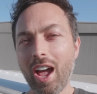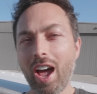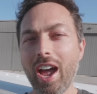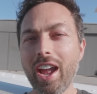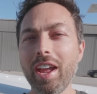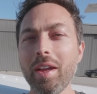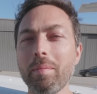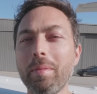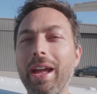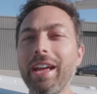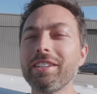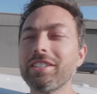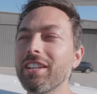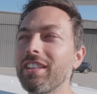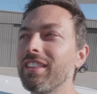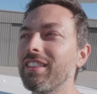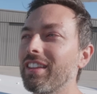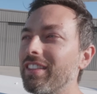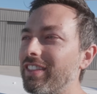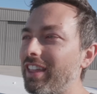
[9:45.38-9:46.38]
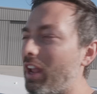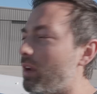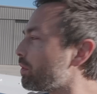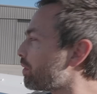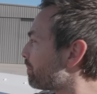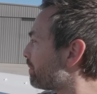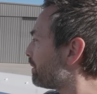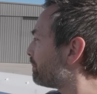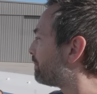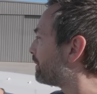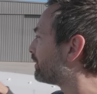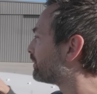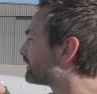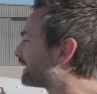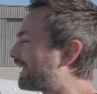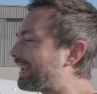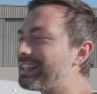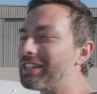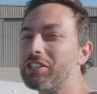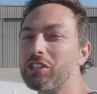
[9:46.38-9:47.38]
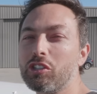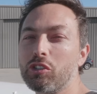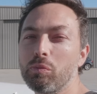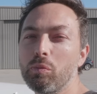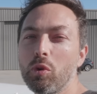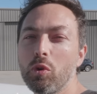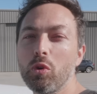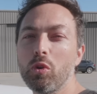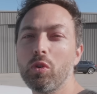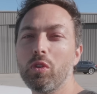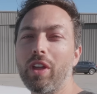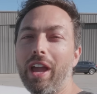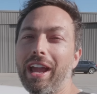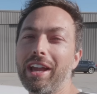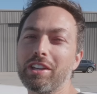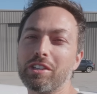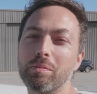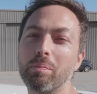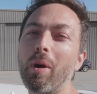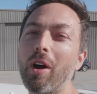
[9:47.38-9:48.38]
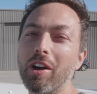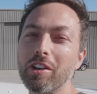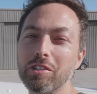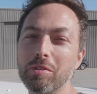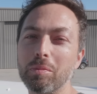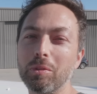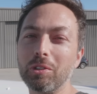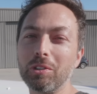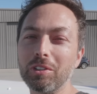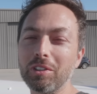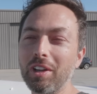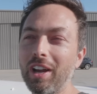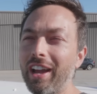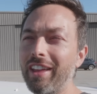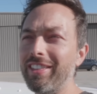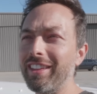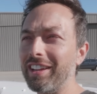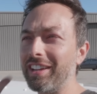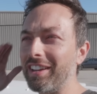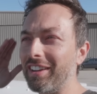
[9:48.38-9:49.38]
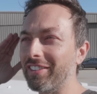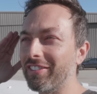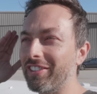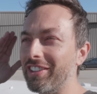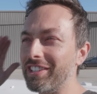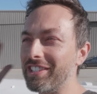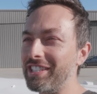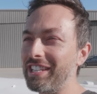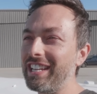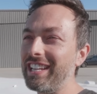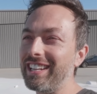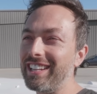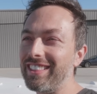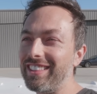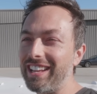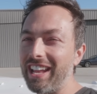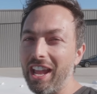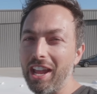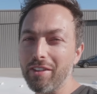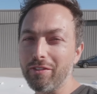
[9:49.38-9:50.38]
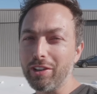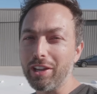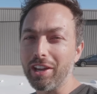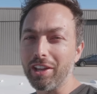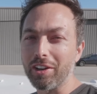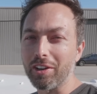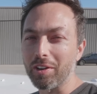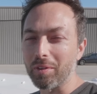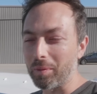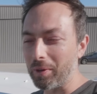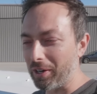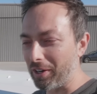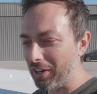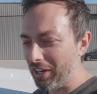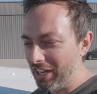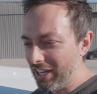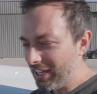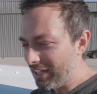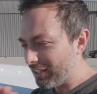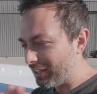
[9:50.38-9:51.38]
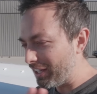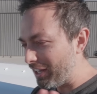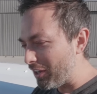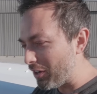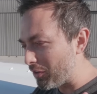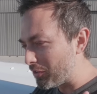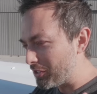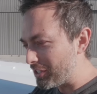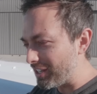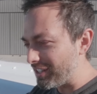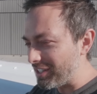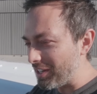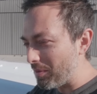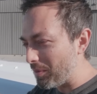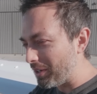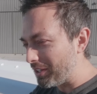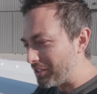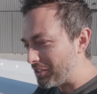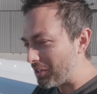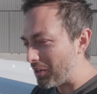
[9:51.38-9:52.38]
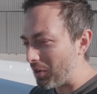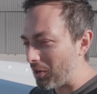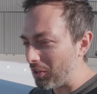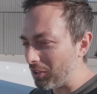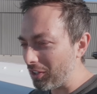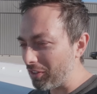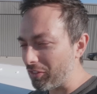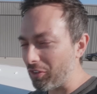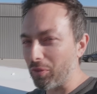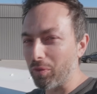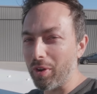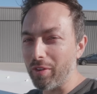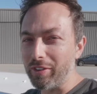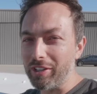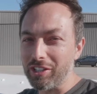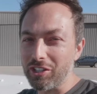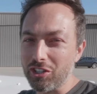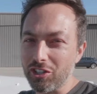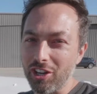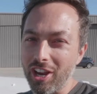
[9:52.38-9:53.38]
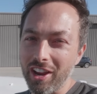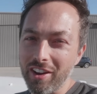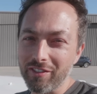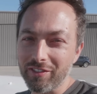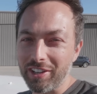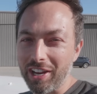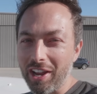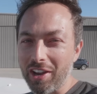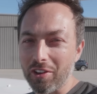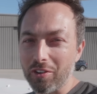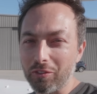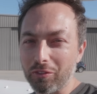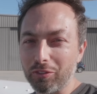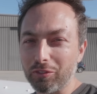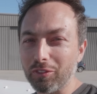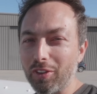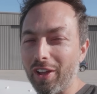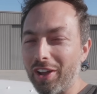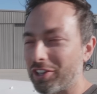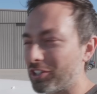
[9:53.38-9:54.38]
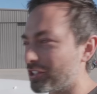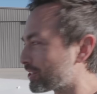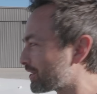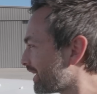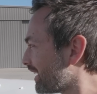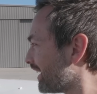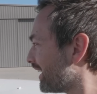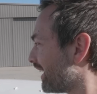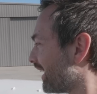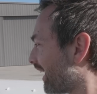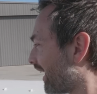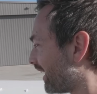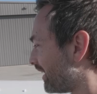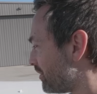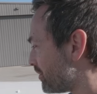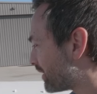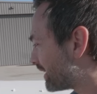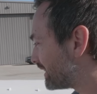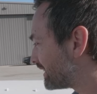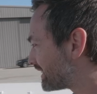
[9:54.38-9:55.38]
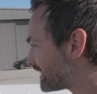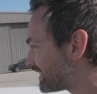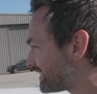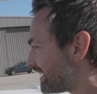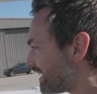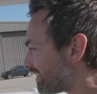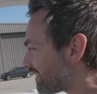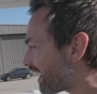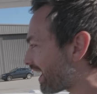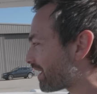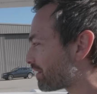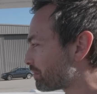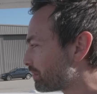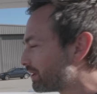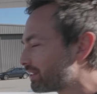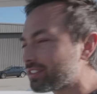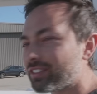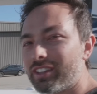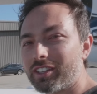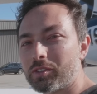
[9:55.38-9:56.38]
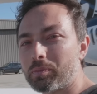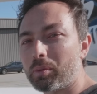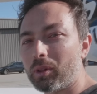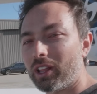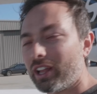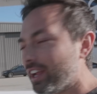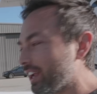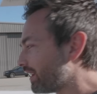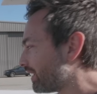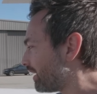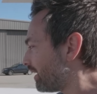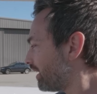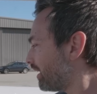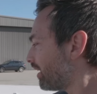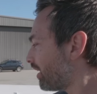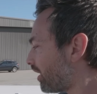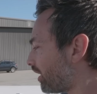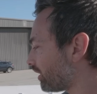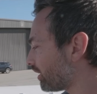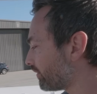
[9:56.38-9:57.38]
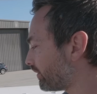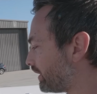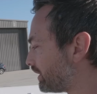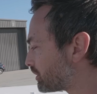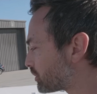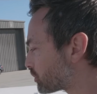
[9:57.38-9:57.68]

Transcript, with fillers: I imagine that they would be built as smooth as possible. I think of the scene in The Aviator where Leo says he wants all of the rivets shaved down flush. And you can see that with this plane, all of these